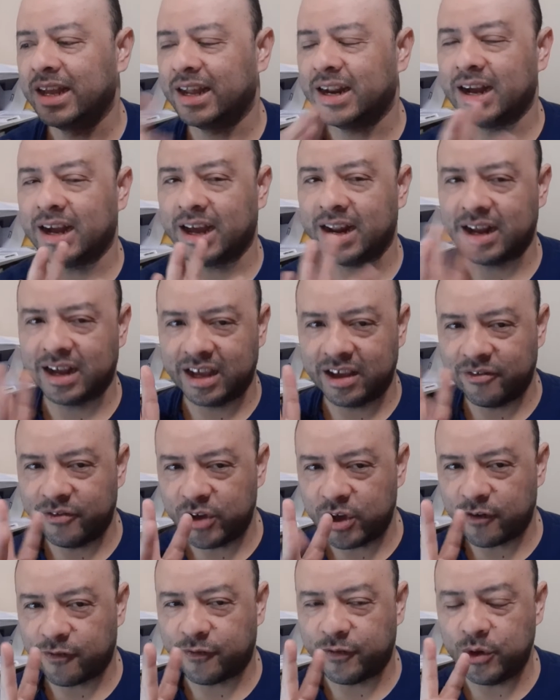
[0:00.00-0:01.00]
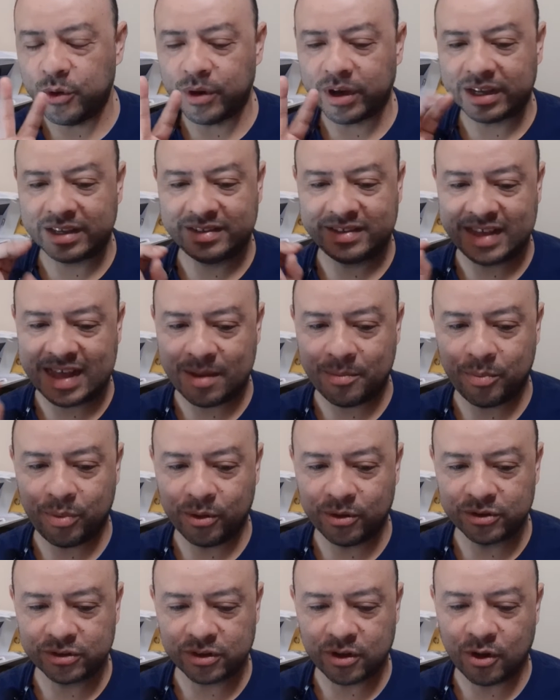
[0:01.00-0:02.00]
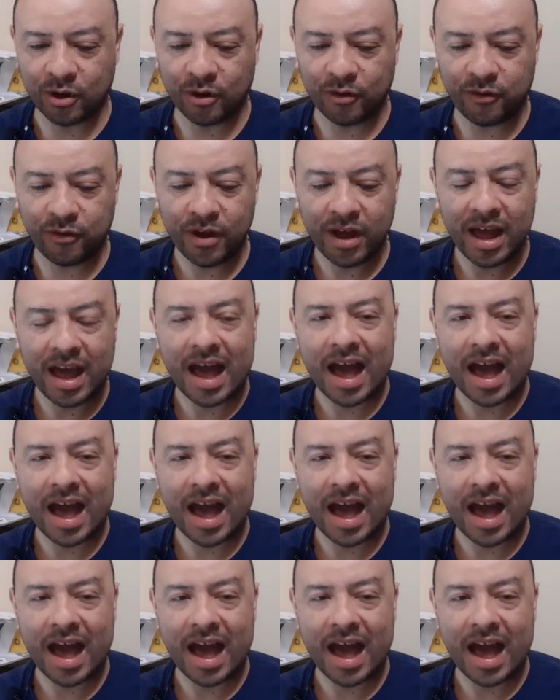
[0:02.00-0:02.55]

And I'm gonna give you a few examples of